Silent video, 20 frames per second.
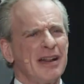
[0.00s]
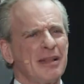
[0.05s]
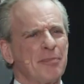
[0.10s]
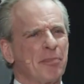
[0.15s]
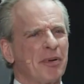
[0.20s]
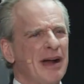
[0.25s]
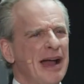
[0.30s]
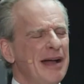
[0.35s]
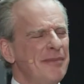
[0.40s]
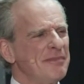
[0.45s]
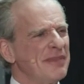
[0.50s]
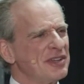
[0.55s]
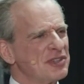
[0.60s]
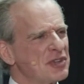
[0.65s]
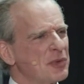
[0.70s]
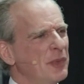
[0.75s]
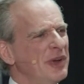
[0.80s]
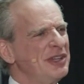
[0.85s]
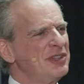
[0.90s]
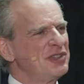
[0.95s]
of the problem is
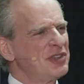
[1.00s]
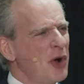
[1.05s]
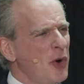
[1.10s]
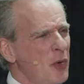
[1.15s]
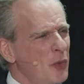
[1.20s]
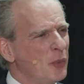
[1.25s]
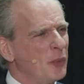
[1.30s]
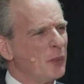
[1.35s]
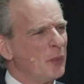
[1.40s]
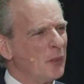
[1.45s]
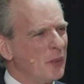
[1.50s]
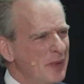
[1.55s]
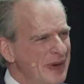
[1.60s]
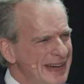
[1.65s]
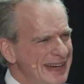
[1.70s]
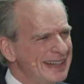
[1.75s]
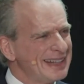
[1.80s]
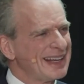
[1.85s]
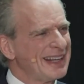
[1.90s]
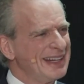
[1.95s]
that we don't
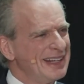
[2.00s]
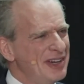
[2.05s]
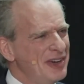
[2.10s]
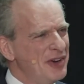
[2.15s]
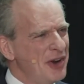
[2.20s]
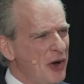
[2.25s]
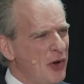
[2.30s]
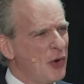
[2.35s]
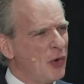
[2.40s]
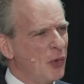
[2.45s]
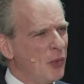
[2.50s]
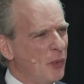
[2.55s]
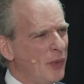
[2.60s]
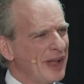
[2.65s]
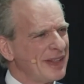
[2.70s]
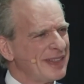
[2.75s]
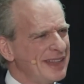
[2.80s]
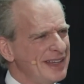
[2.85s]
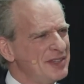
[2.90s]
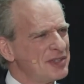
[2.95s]
really know
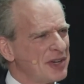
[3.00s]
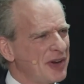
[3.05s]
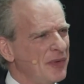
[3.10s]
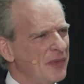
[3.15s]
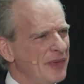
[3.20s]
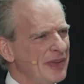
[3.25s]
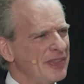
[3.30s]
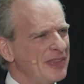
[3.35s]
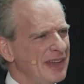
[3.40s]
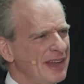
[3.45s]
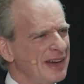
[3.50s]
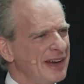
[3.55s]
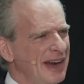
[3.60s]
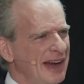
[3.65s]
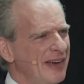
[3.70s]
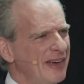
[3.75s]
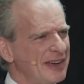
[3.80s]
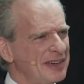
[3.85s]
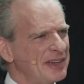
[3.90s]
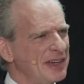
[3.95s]
what these Corinthian
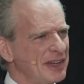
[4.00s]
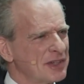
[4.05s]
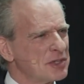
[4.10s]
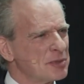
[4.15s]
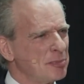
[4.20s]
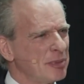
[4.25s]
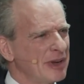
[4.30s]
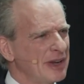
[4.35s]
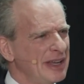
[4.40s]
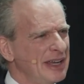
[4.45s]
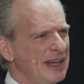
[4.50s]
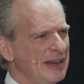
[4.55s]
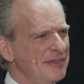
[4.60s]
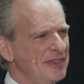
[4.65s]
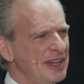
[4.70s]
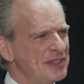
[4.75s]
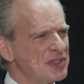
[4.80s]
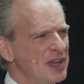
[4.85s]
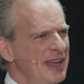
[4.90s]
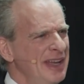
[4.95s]
heretics
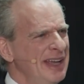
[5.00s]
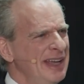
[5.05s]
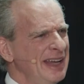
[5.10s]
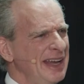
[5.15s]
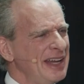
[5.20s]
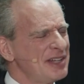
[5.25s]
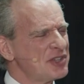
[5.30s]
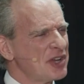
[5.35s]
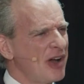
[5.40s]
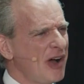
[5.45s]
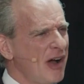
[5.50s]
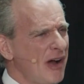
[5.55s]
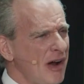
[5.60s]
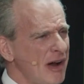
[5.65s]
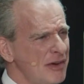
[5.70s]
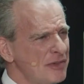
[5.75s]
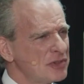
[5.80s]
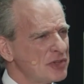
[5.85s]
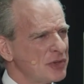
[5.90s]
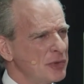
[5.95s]
believed. It's it's
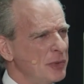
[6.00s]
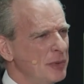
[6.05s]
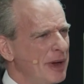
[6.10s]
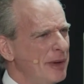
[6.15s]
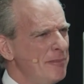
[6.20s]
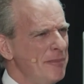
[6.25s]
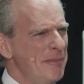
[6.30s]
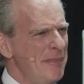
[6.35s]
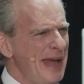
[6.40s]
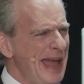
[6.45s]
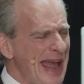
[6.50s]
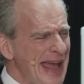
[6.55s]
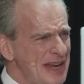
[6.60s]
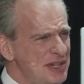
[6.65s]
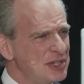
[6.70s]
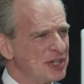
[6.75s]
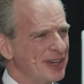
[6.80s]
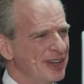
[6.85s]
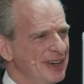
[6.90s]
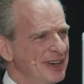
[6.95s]
hard to
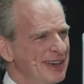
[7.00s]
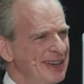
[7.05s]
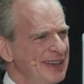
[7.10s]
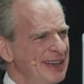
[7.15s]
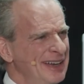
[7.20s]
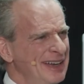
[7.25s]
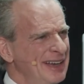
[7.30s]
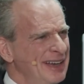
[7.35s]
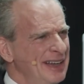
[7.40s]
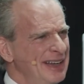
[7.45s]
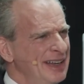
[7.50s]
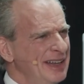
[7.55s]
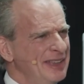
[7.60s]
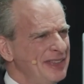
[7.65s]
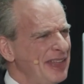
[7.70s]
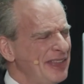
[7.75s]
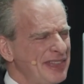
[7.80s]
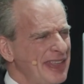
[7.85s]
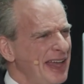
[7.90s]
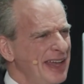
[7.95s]
imagine
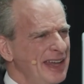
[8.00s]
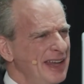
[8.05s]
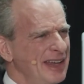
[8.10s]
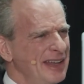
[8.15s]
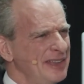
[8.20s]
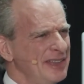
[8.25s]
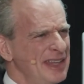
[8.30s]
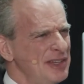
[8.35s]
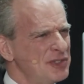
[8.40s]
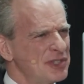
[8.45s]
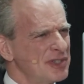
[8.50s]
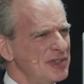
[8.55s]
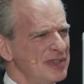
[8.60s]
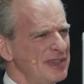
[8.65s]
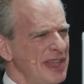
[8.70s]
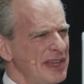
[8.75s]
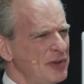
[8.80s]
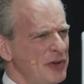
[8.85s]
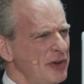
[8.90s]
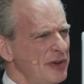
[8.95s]
that they these
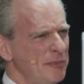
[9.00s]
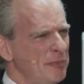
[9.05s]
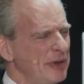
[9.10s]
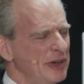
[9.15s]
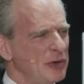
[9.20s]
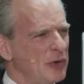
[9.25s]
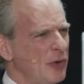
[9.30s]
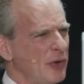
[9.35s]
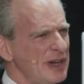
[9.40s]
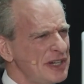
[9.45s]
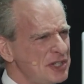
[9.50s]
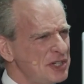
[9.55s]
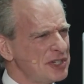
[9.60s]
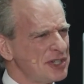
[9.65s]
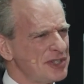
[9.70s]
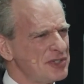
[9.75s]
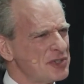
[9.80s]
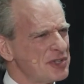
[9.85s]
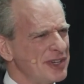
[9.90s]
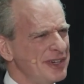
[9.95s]
they could have been
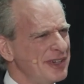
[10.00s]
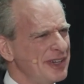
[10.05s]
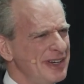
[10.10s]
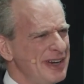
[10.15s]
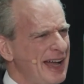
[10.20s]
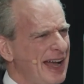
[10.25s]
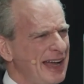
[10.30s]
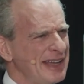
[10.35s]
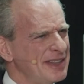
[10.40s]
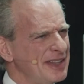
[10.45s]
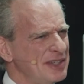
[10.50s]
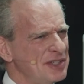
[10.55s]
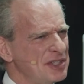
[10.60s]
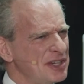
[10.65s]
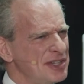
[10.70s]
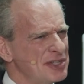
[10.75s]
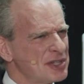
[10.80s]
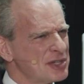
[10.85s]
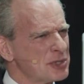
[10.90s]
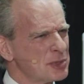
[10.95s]
Christians and denied that
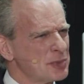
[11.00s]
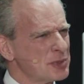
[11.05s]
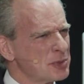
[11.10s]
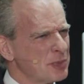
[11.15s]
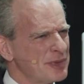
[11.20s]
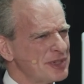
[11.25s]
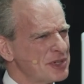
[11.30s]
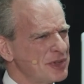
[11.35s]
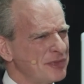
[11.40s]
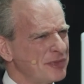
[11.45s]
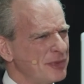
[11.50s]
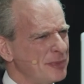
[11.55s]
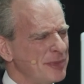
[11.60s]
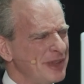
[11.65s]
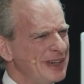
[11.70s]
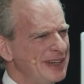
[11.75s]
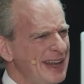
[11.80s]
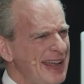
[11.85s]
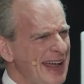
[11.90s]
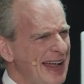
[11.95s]
Jesus was risen from
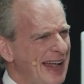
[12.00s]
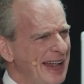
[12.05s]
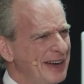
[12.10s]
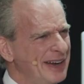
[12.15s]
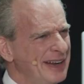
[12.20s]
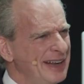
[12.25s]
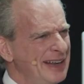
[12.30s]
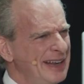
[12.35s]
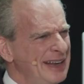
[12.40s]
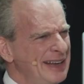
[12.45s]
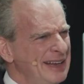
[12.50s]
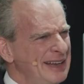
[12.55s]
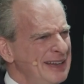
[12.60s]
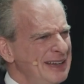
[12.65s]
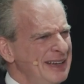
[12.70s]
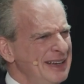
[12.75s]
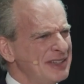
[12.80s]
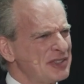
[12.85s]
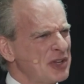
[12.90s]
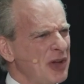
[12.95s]
the dead.
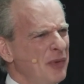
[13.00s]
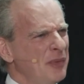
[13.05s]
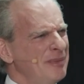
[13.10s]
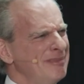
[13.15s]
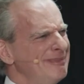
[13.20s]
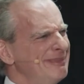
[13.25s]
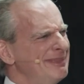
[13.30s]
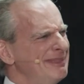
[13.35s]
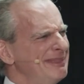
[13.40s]
So,